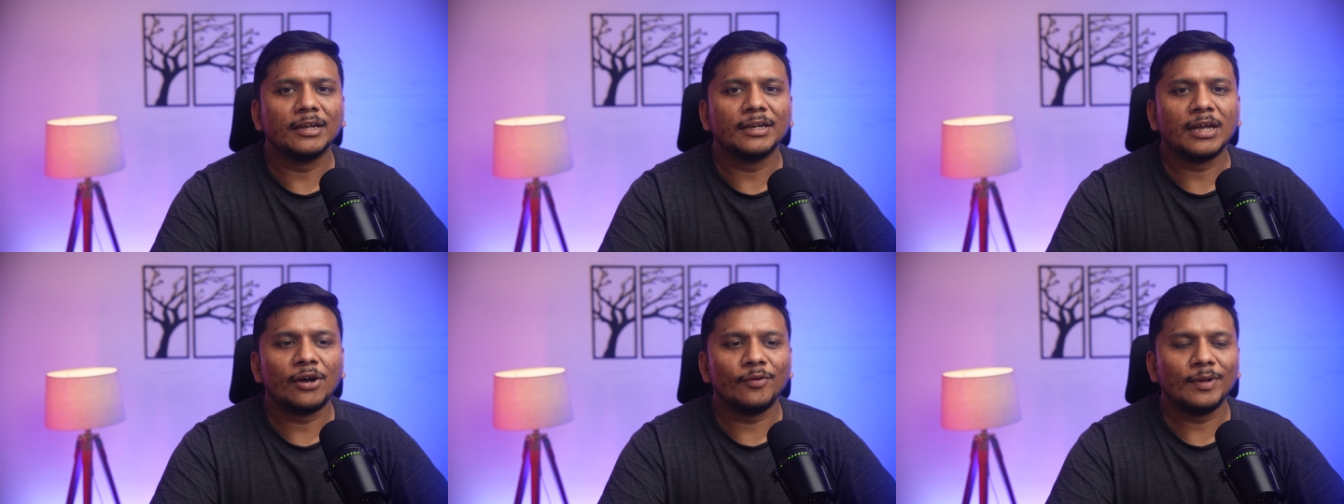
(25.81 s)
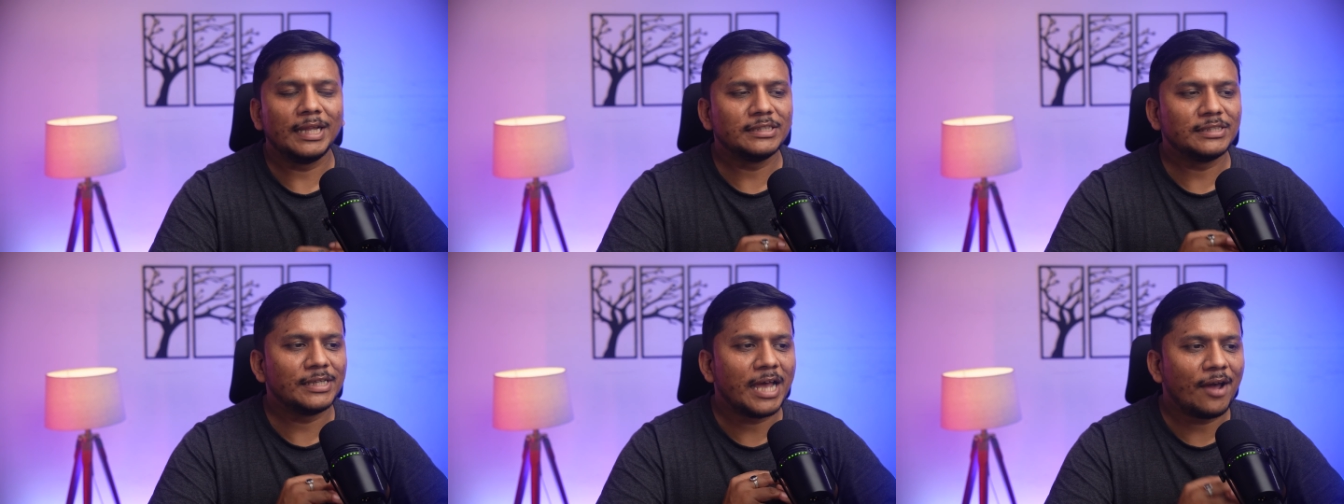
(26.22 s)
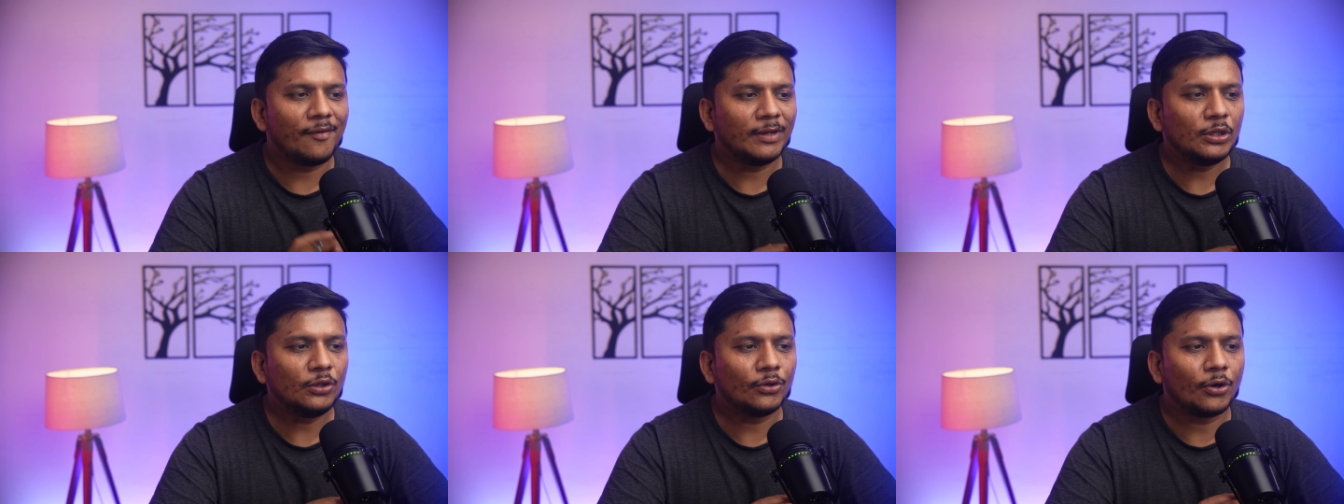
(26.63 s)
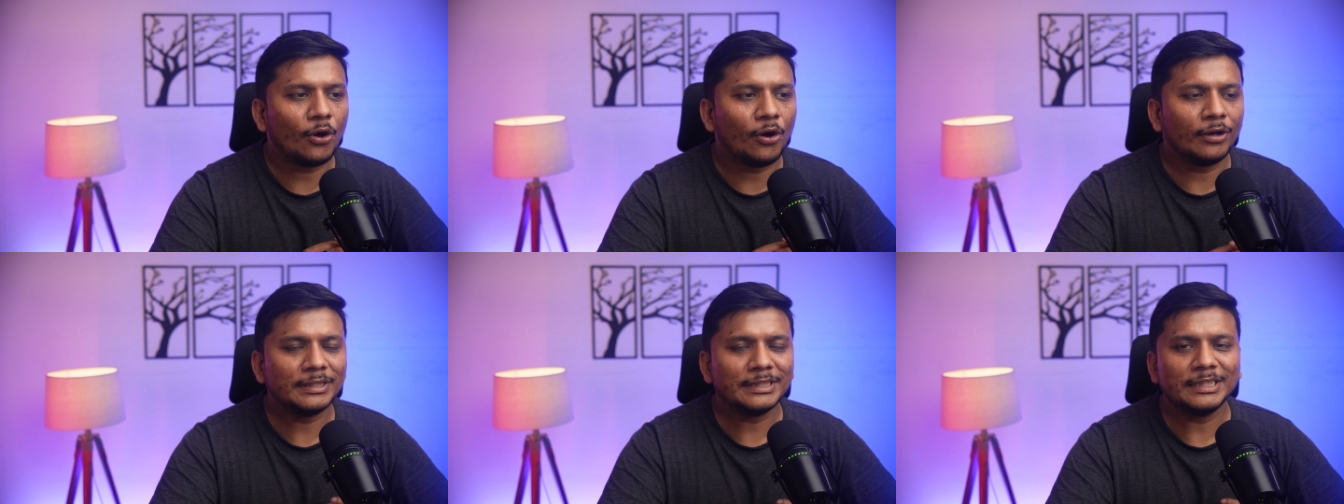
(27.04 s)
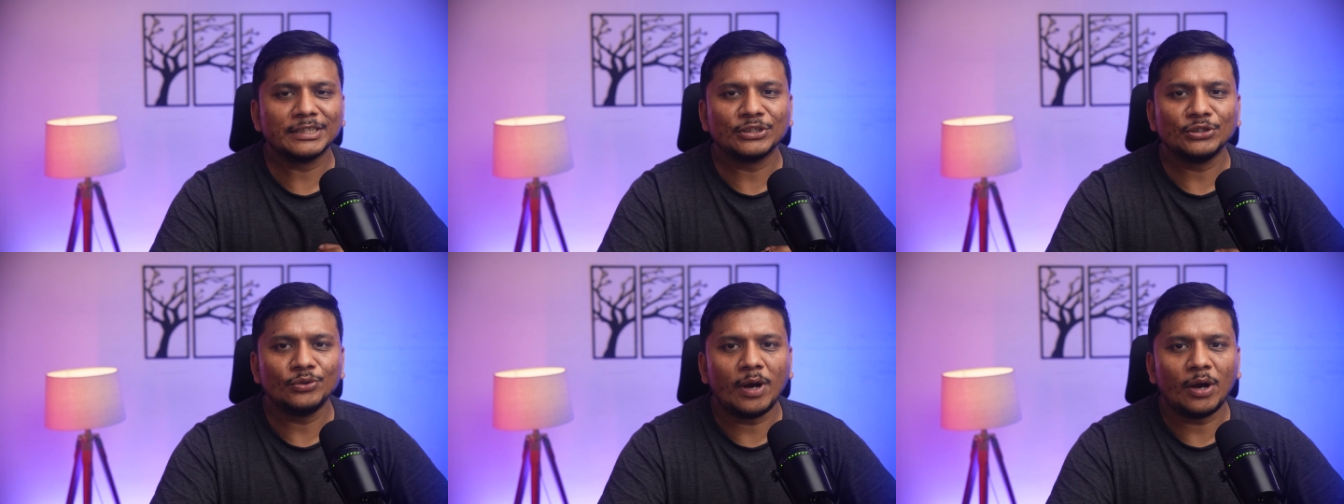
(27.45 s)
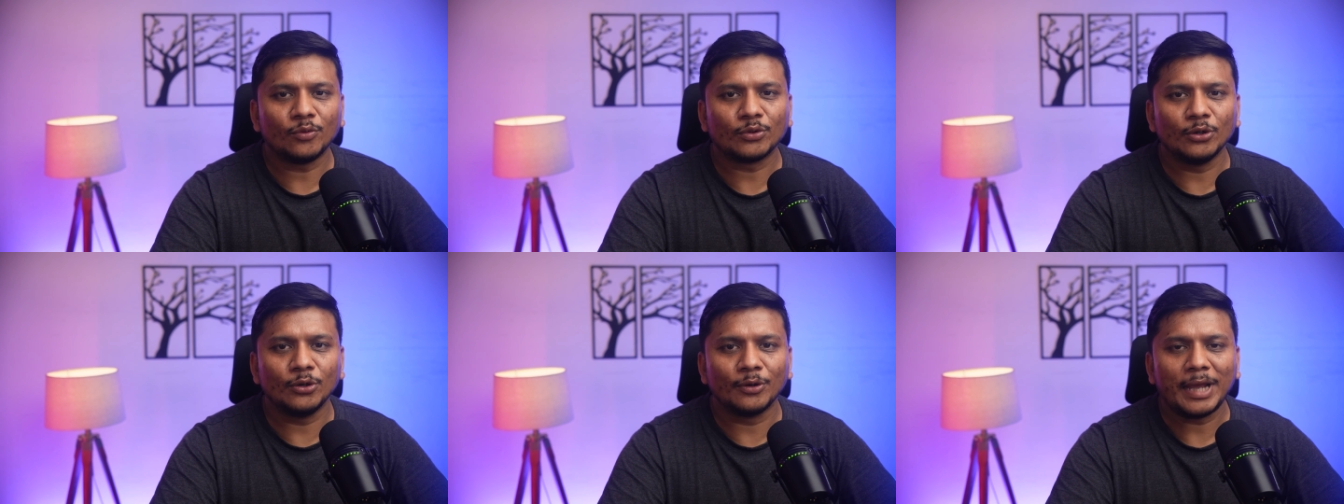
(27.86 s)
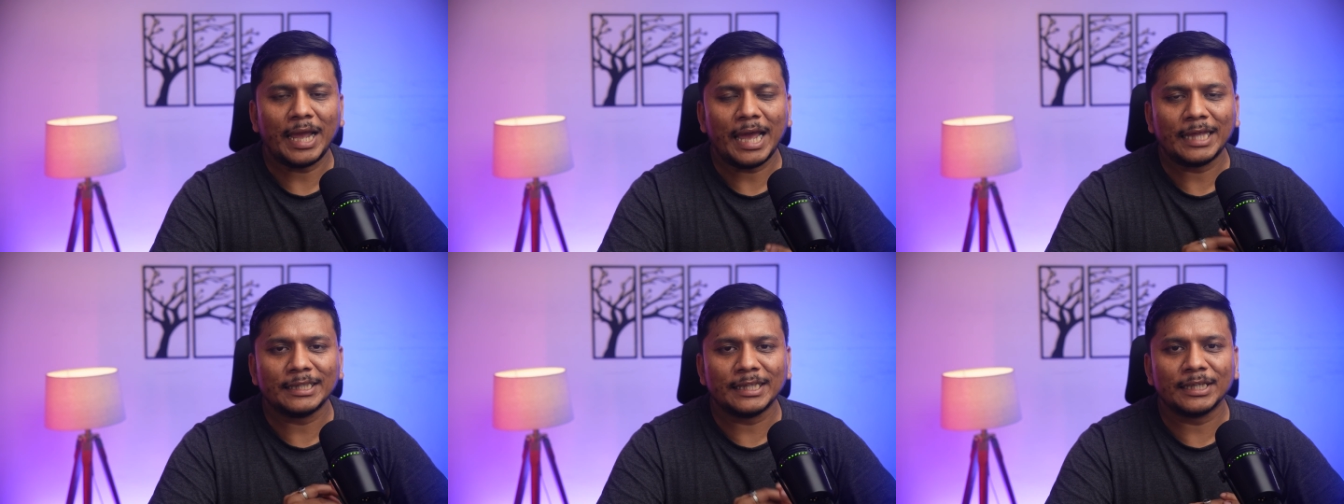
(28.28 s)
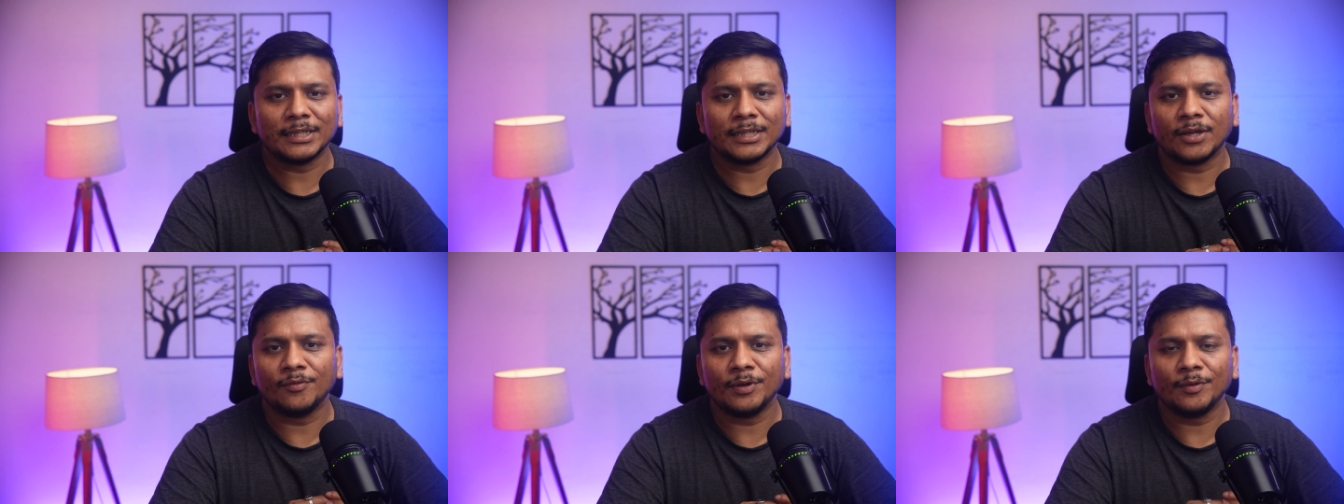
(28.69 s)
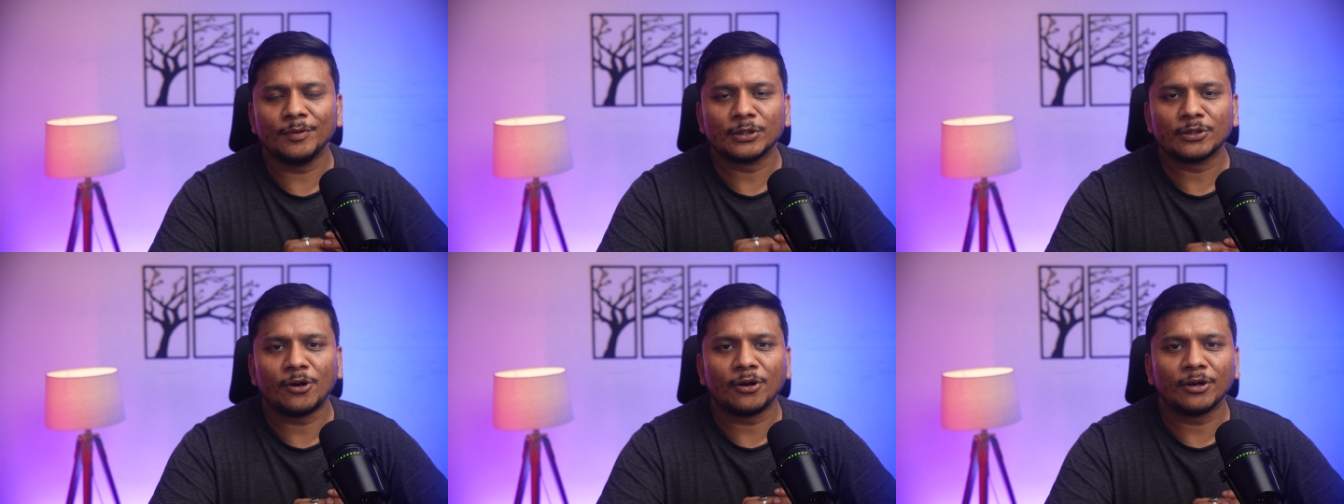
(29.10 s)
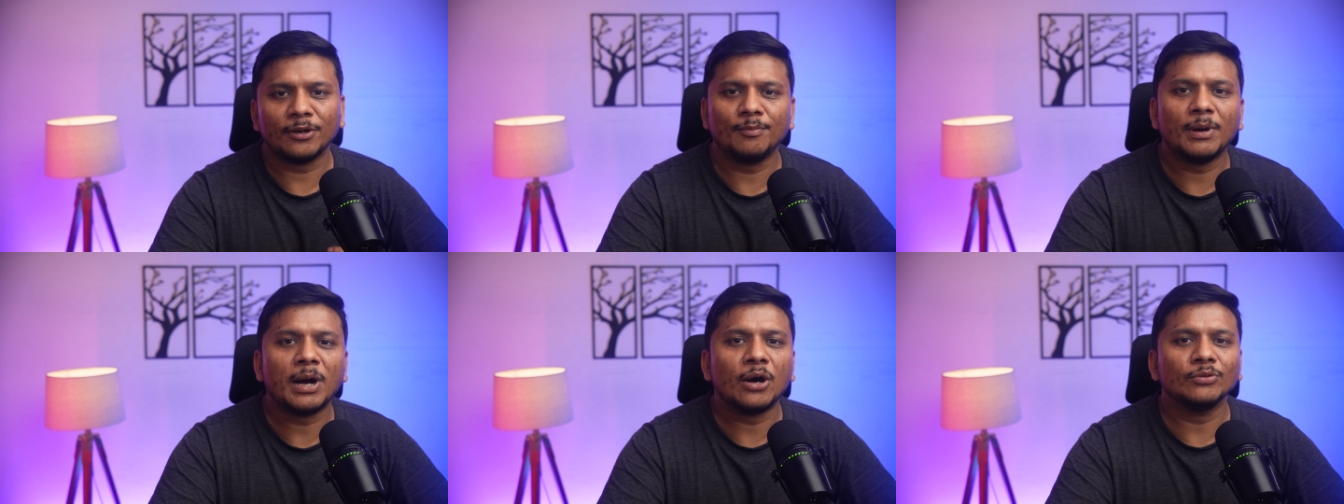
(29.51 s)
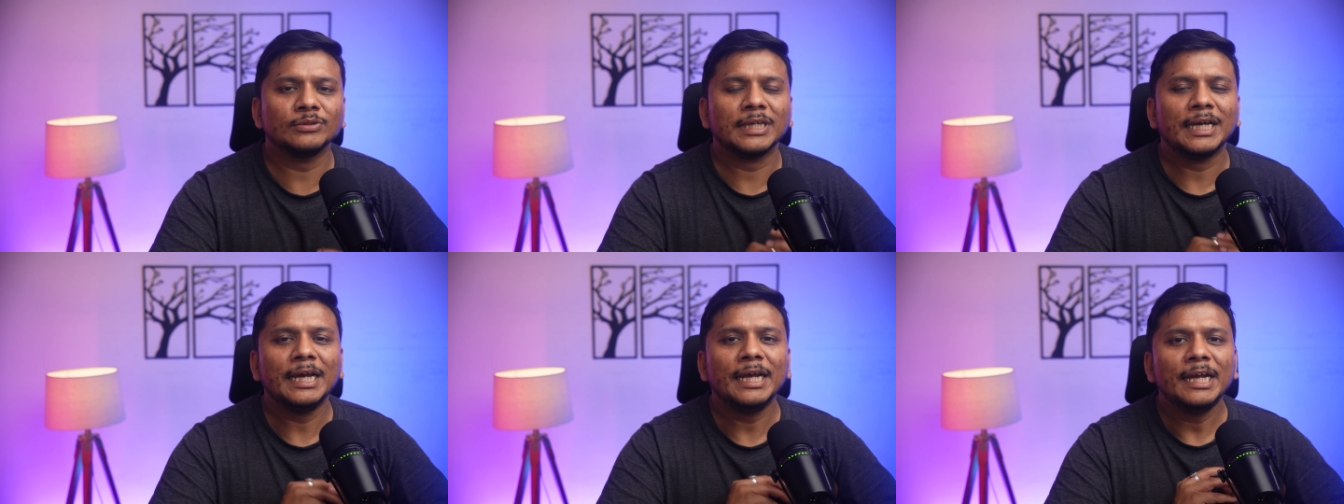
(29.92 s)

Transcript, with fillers: Now let's have a look on this new Outlook and then we will talk about